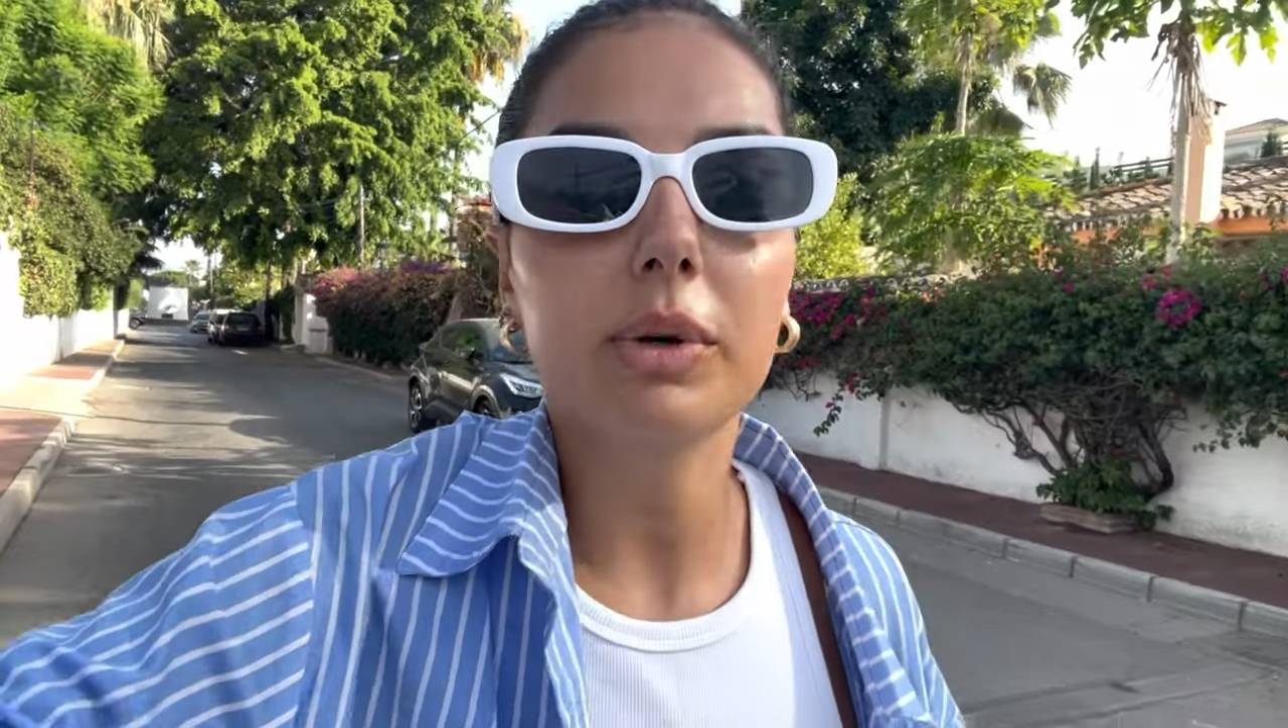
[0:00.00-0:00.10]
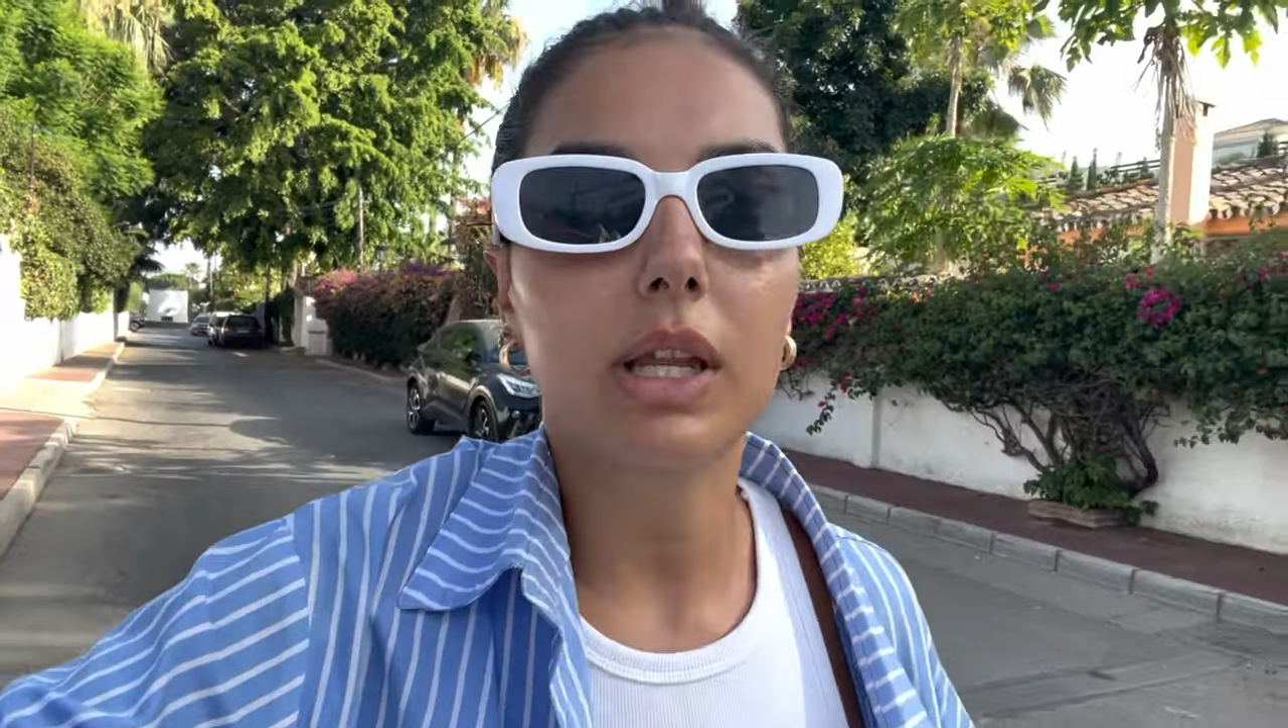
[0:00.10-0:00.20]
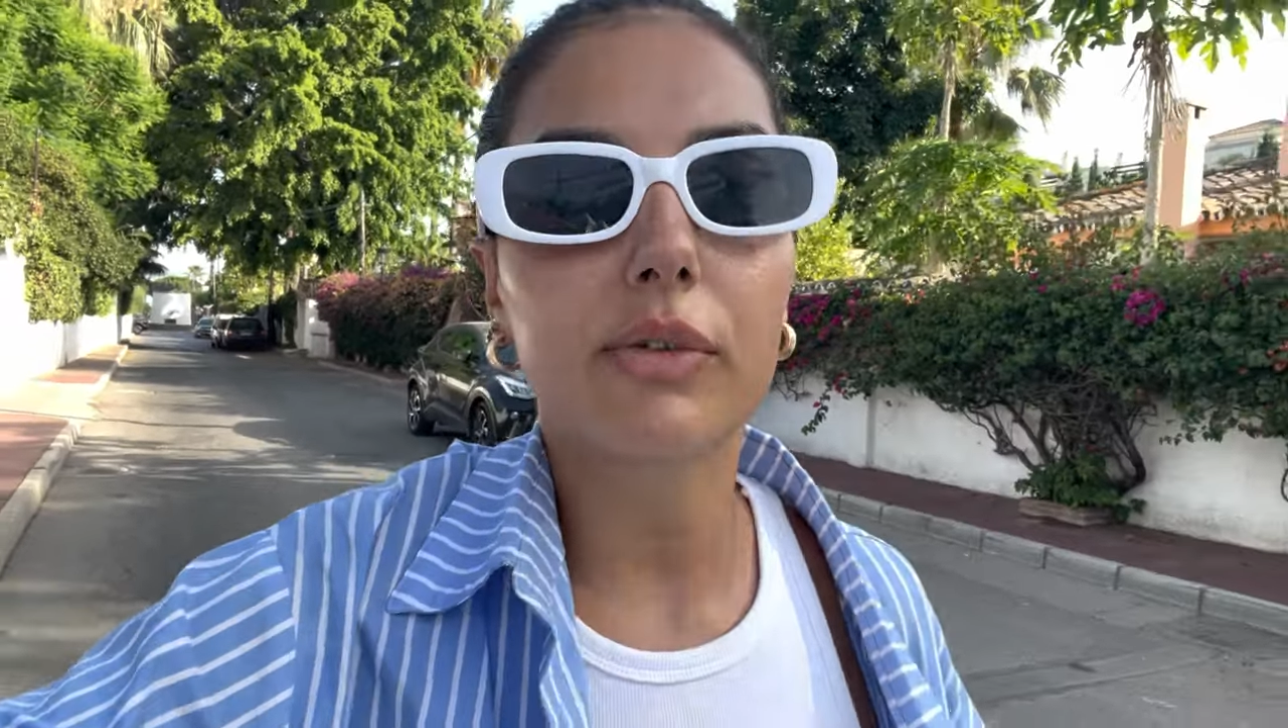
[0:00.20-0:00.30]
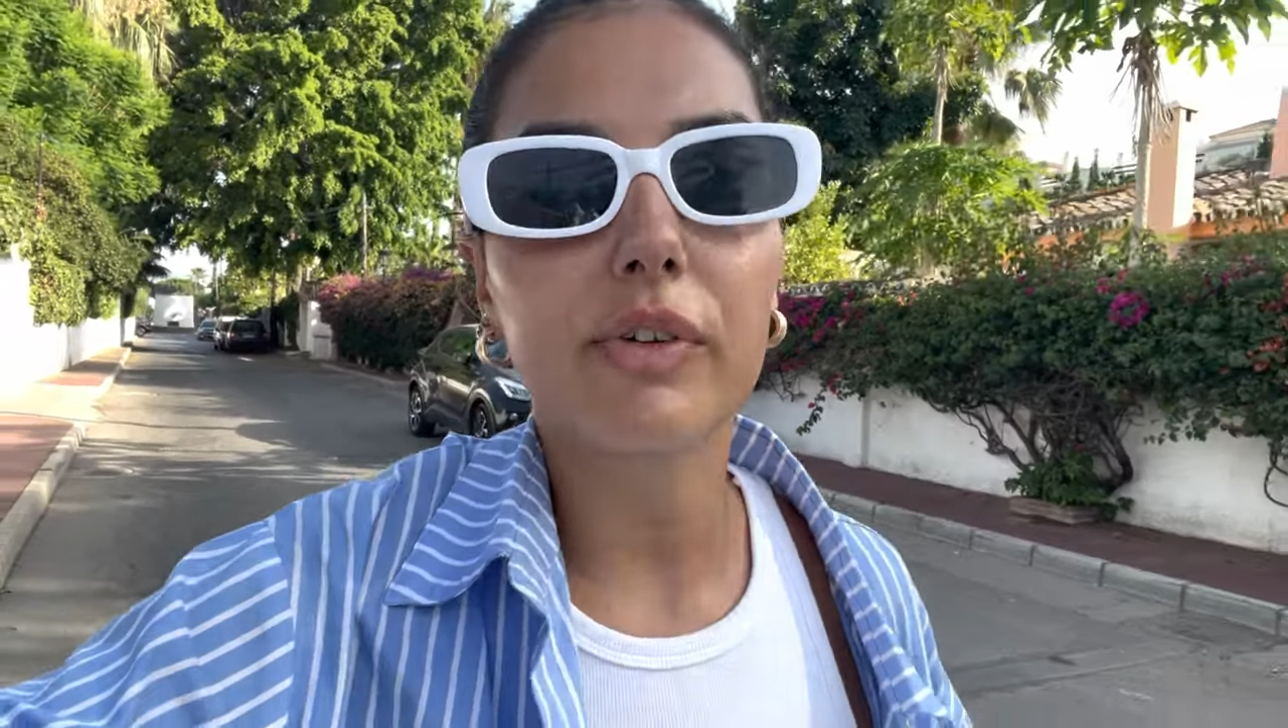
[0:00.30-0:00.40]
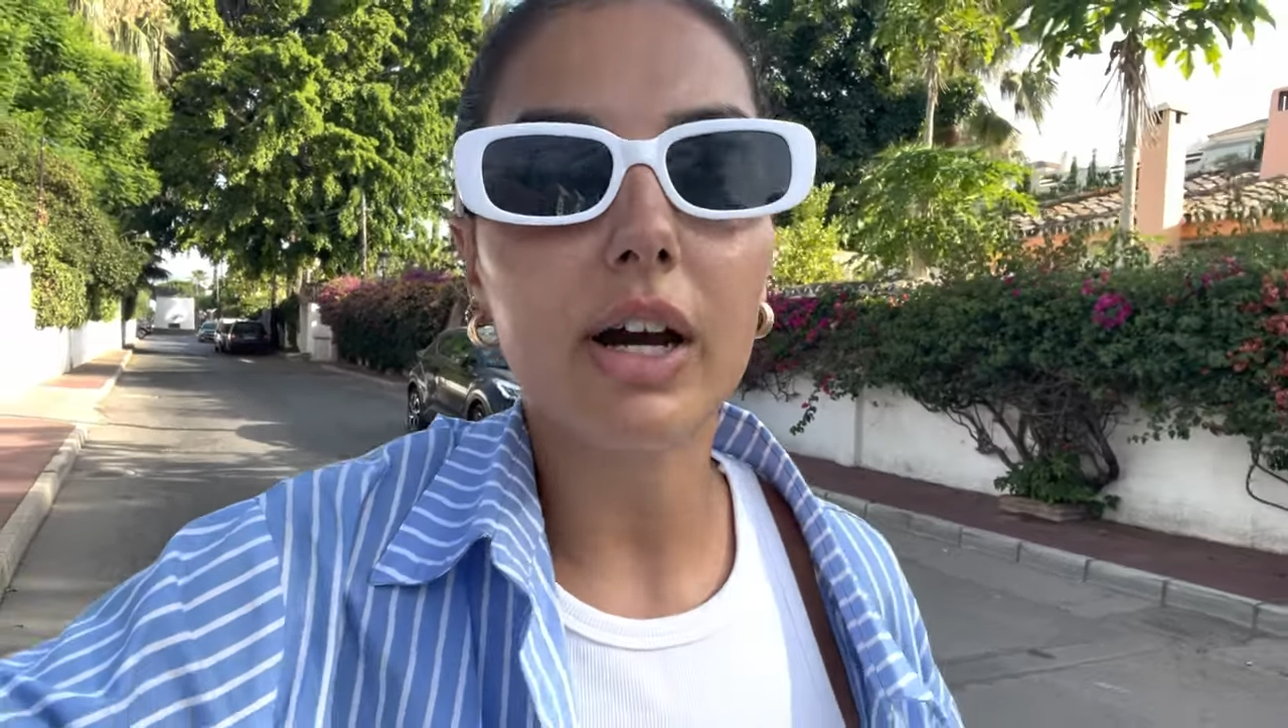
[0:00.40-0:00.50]

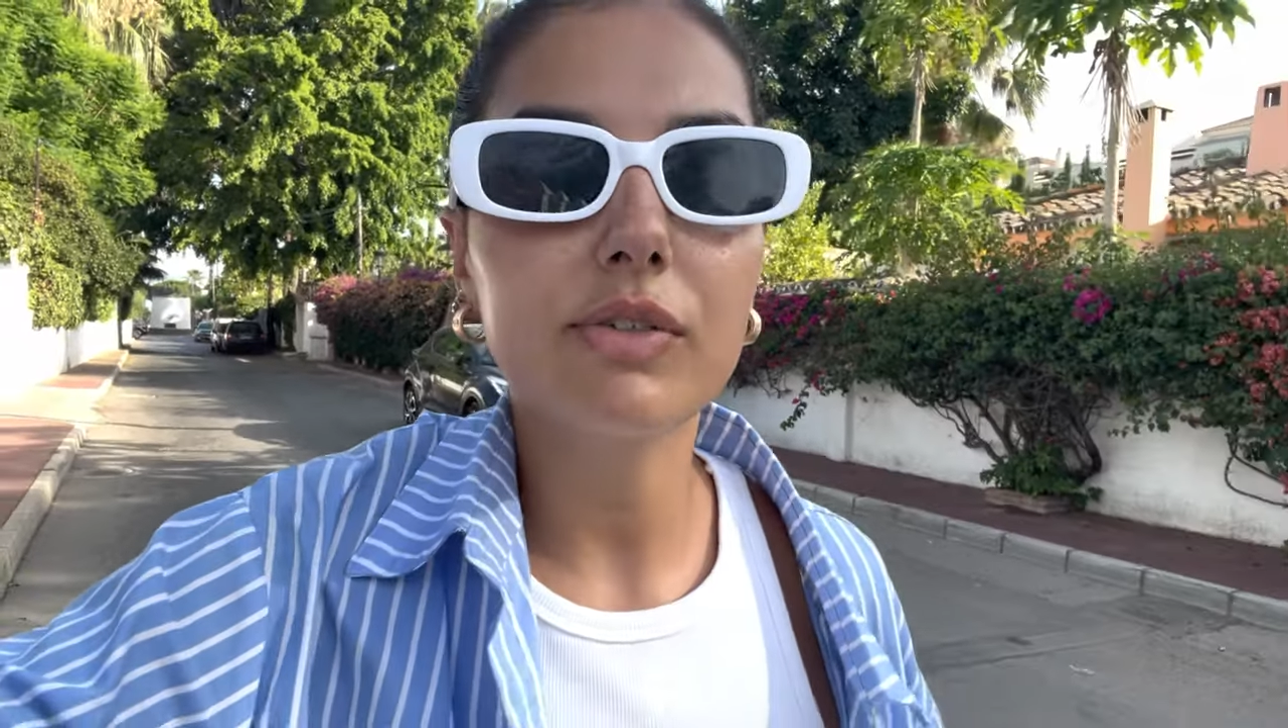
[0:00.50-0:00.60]
like 5